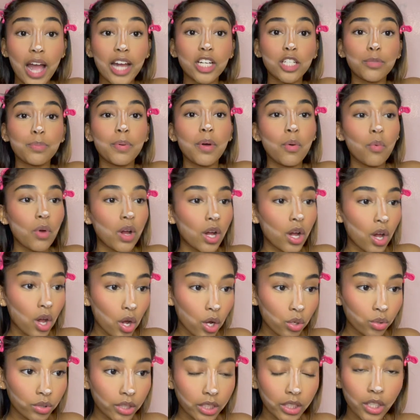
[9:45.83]
I just put one
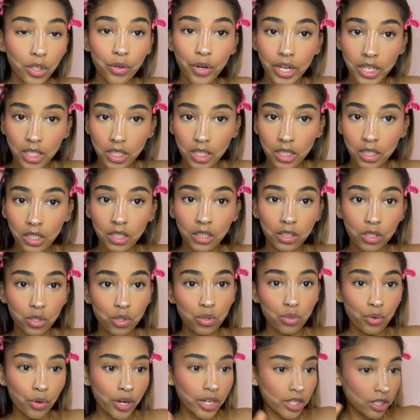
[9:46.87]
coat, nothing crazy, nothing
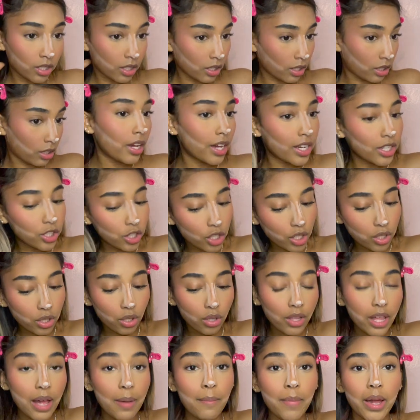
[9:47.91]
too crazy. It's just so
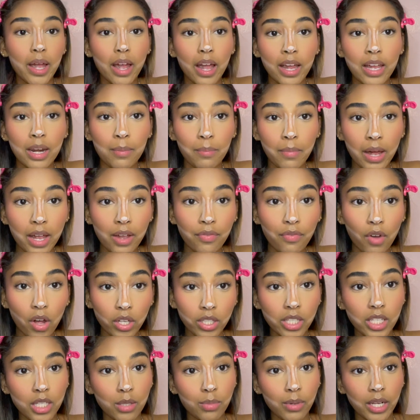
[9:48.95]
that my
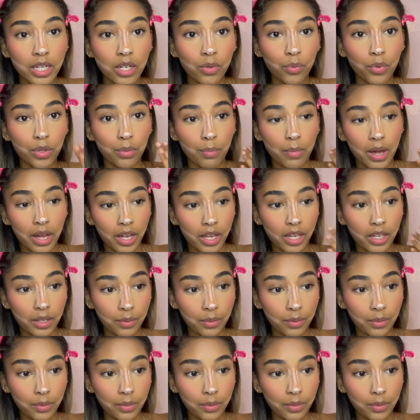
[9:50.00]
falsies blend in with my